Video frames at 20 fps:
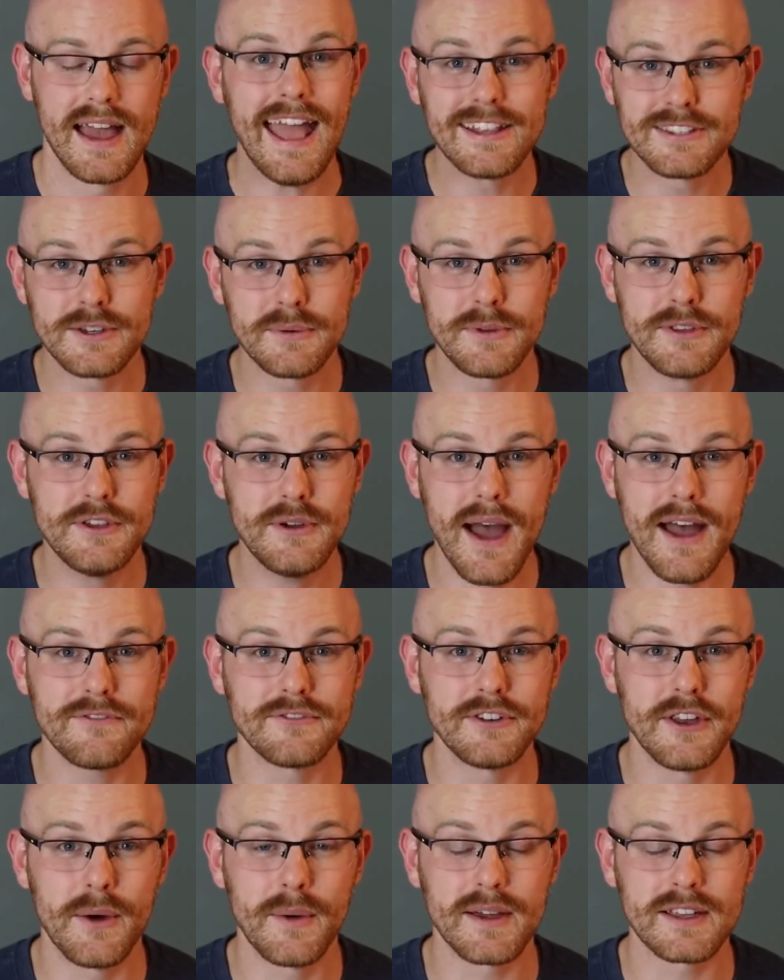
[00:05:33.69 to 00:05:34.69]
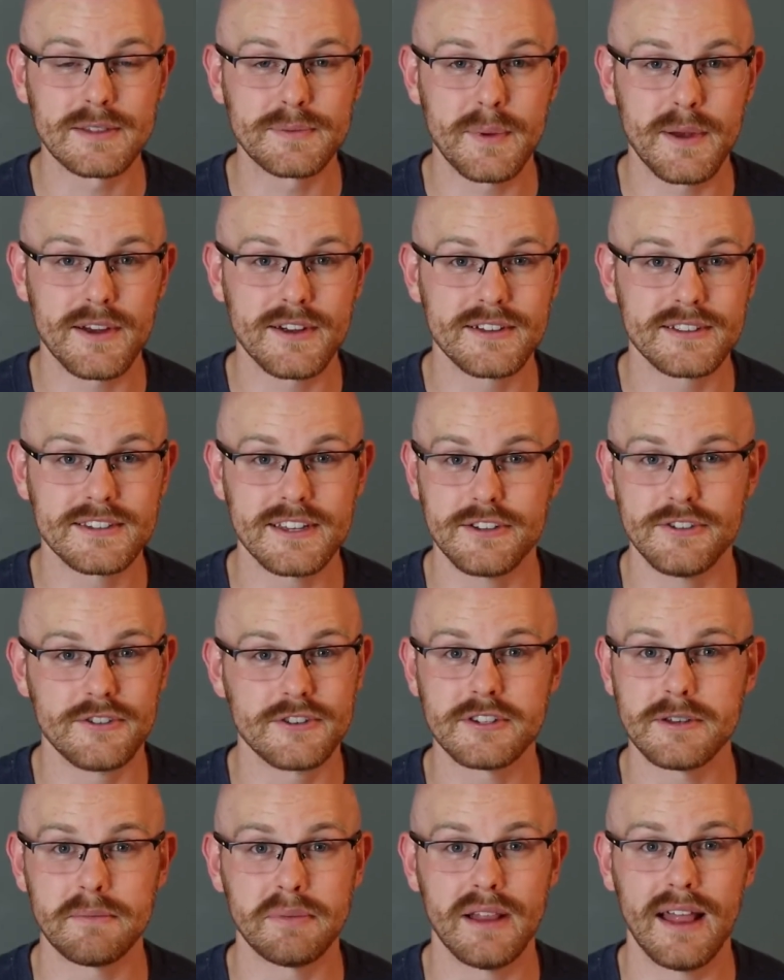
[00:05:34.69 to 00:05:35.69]
And so when you have no experience and you're
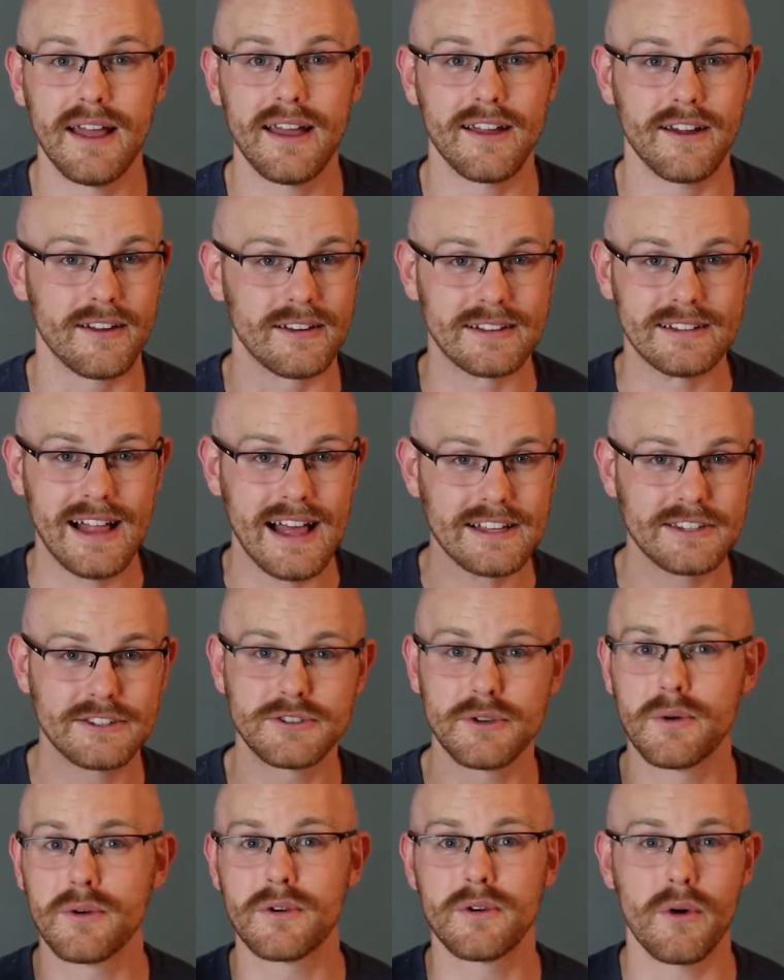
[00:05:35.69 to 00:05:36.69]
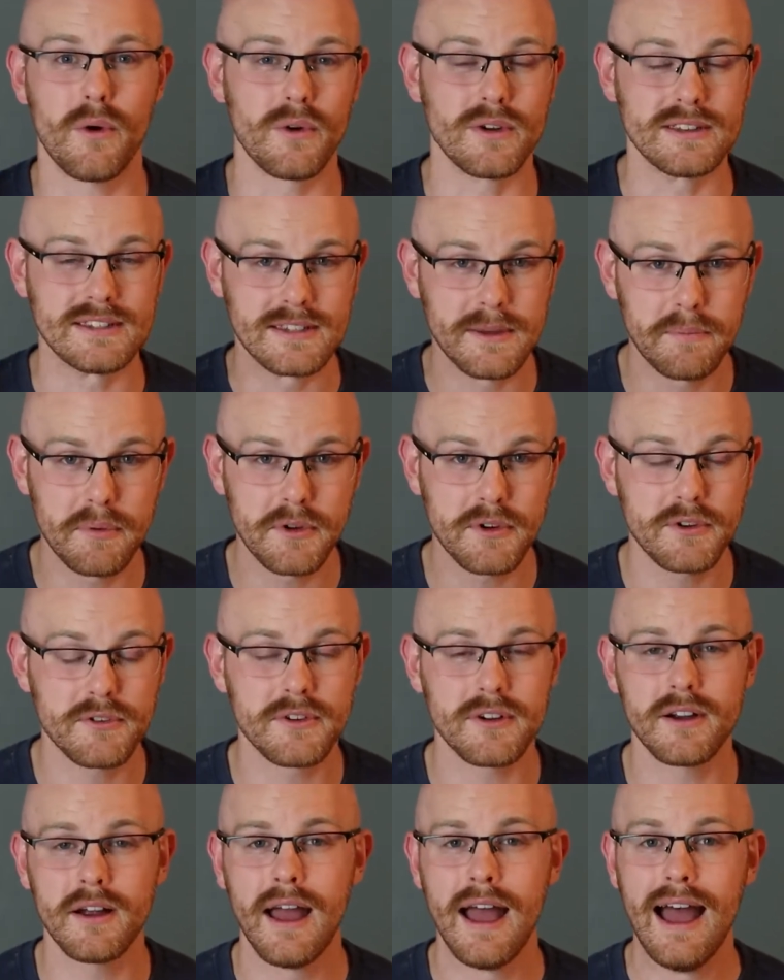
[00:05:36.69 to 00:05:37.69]
just applying on Glassdoor or
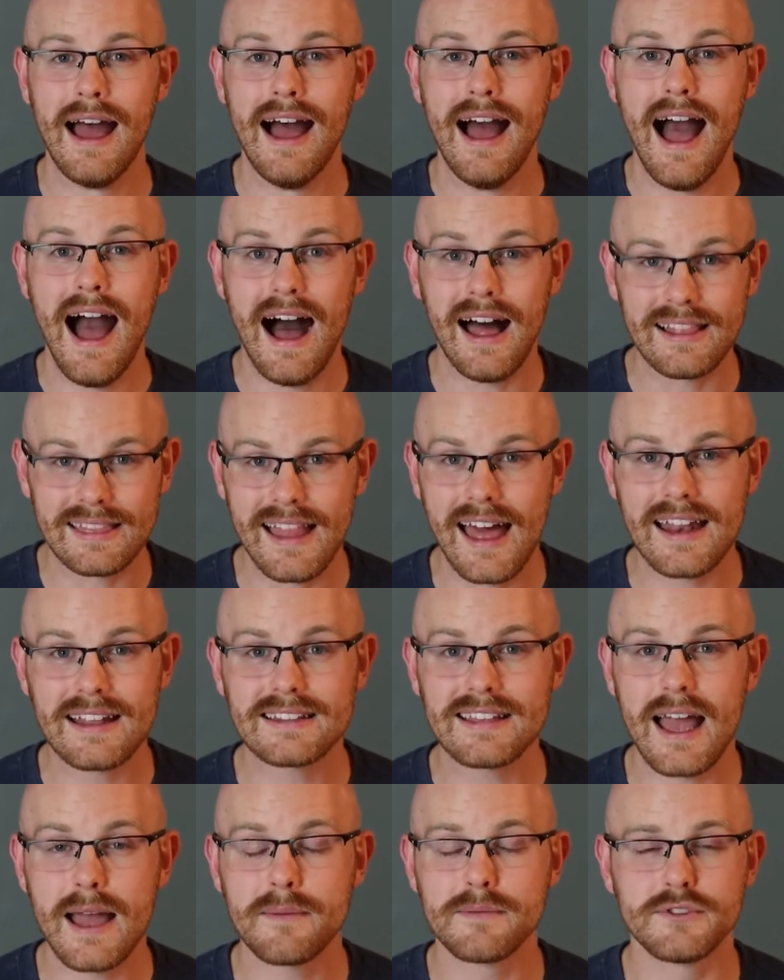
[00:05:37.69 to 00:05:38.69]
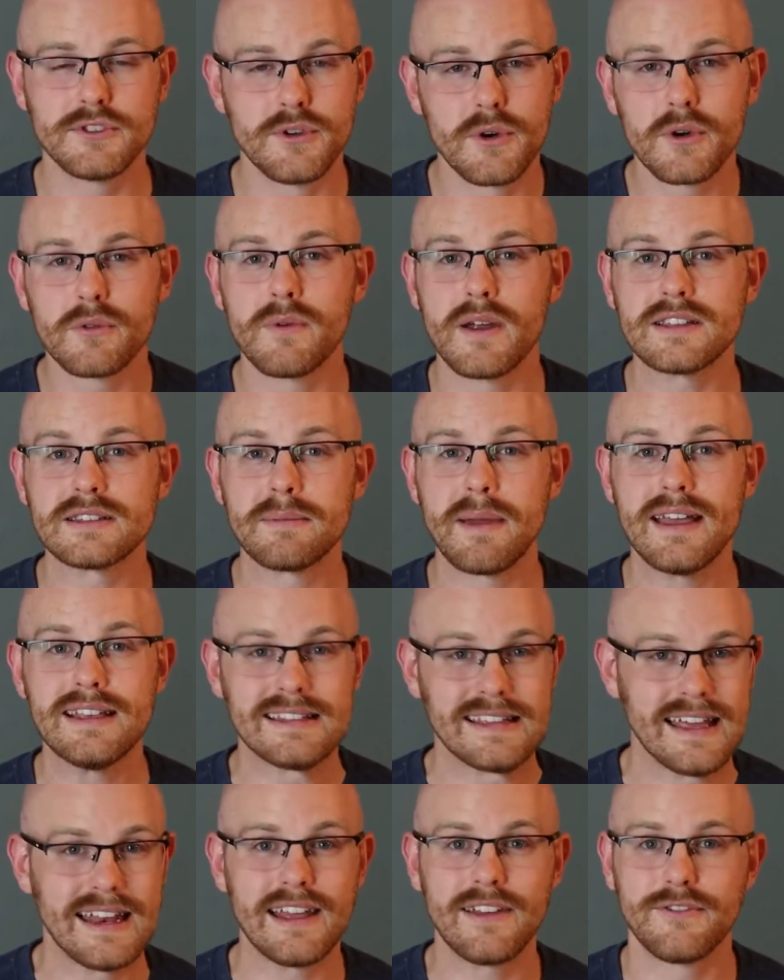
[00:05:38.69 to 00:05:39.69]
ZipRecruiter, a lot of times your resume
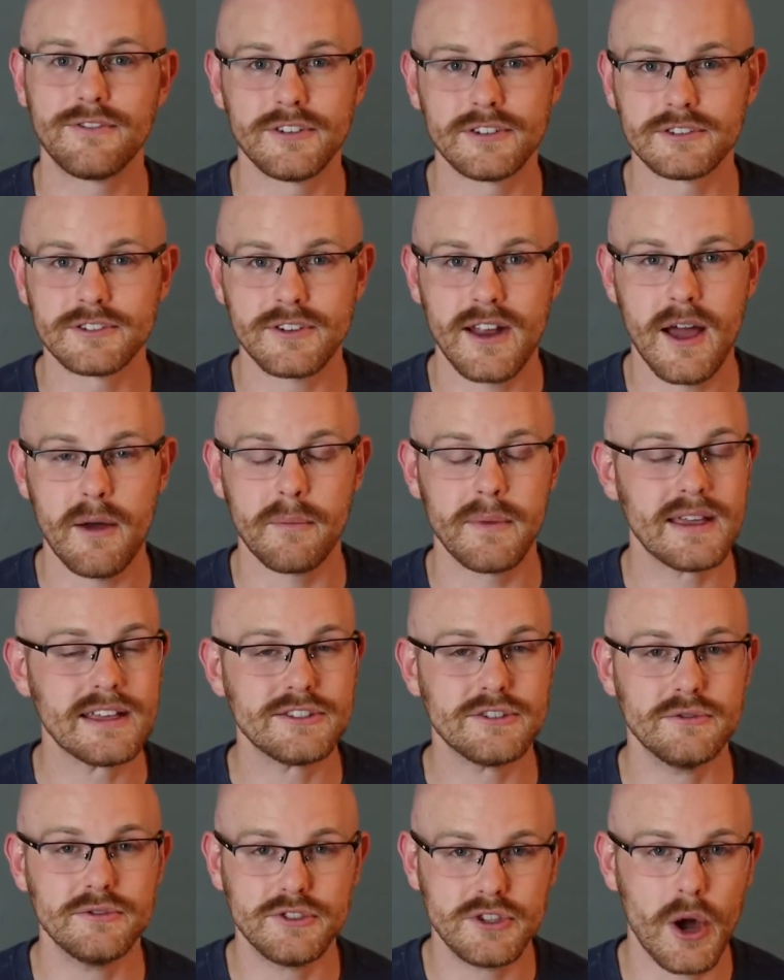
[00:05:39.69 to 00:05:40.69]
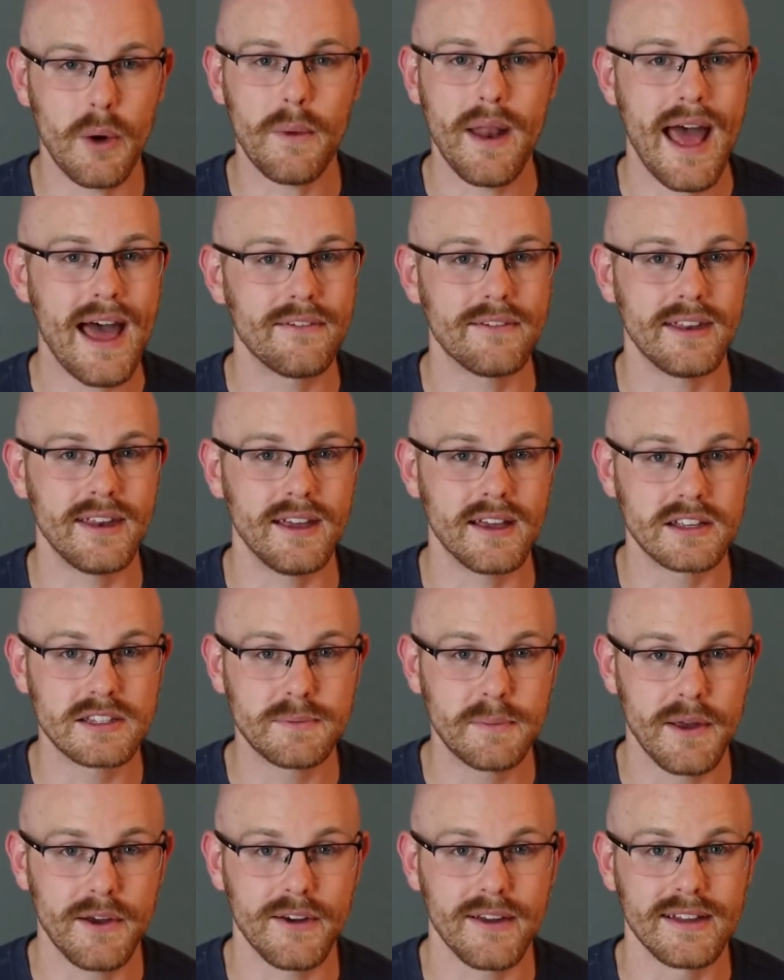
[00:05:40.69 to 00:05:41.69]
is getting filtered out because you don't have any
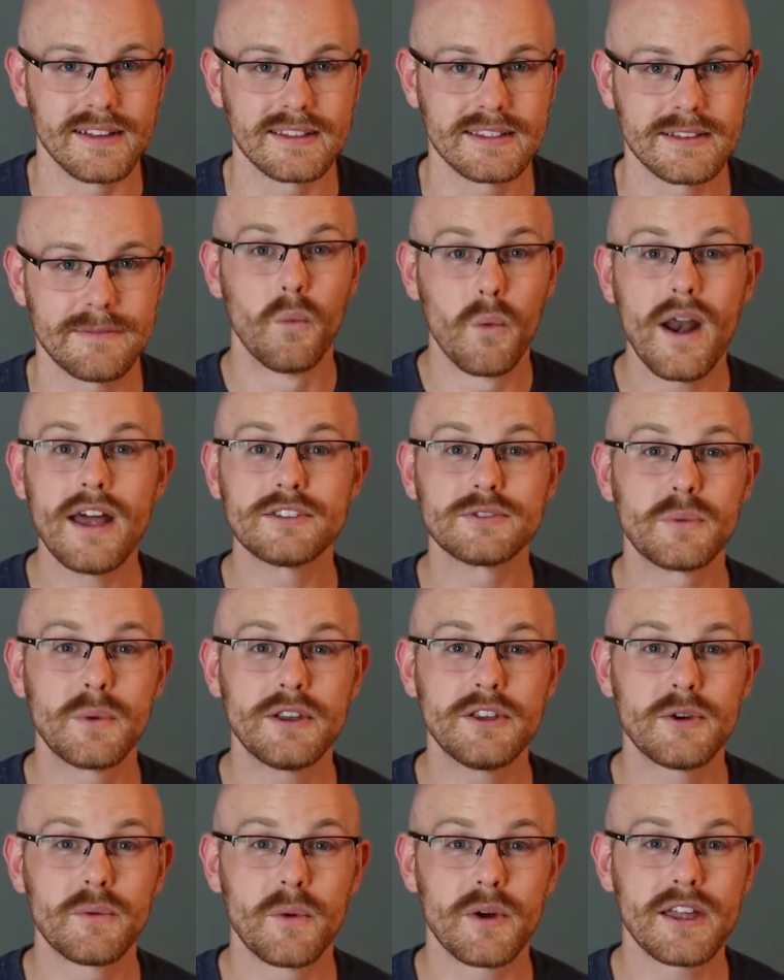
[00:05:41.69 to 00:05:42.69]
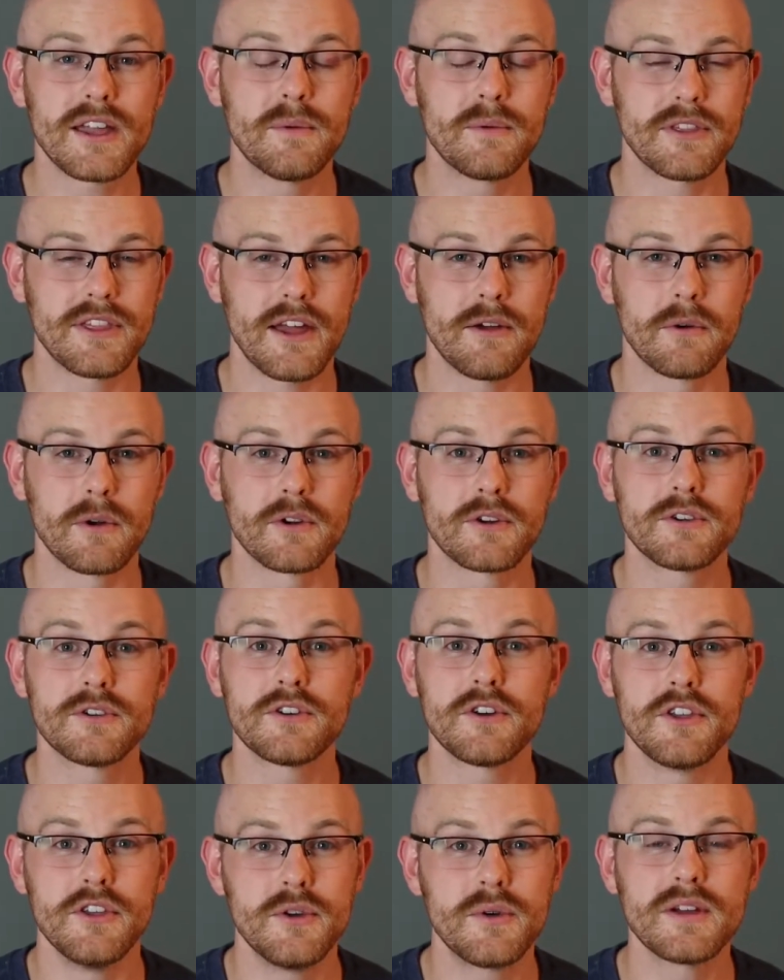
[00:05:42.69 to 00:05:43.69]
experience. Whereas when you're working with a
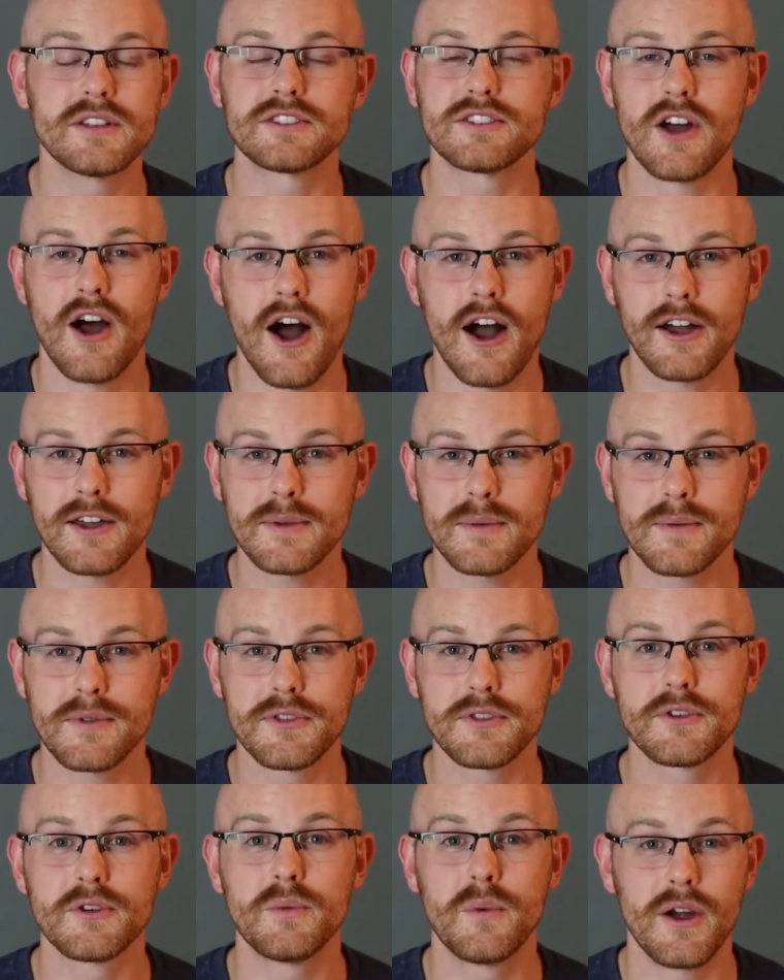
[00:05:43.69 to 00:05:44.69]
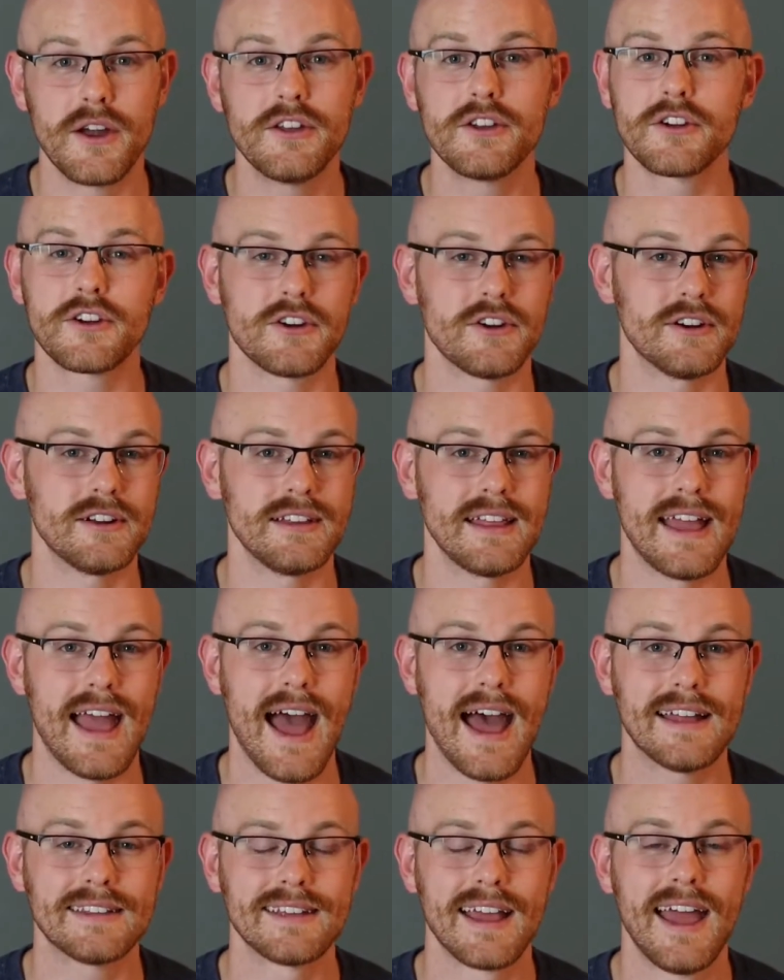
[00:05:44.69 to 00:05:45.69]
recruiter, you can talk them through where you're currently
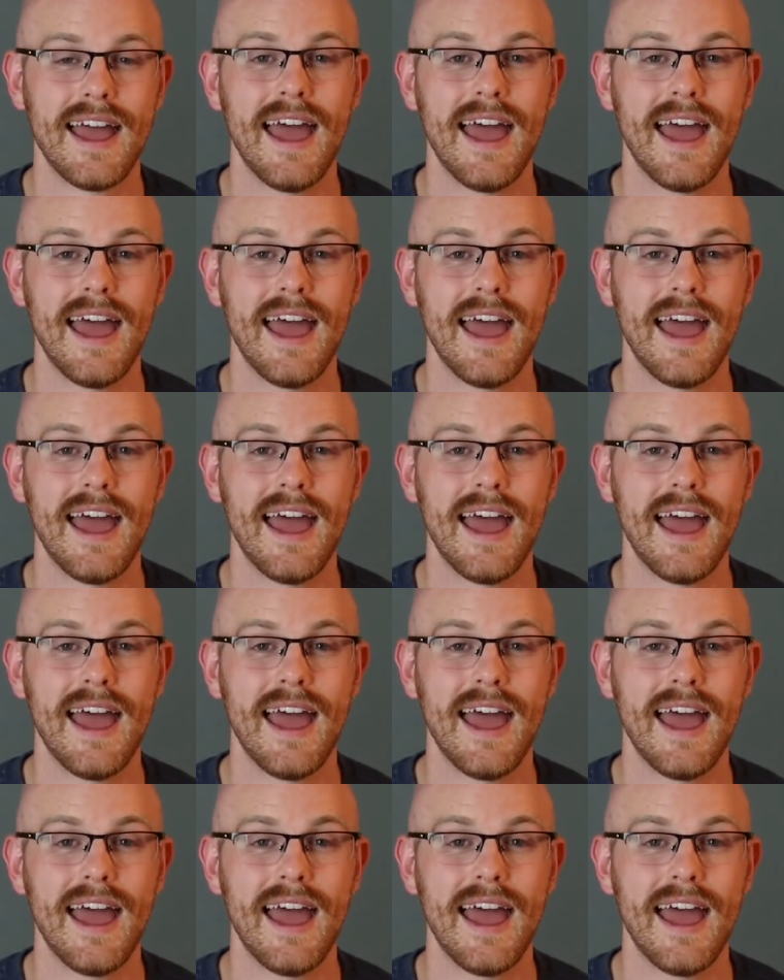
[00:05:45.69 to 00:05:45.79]
at,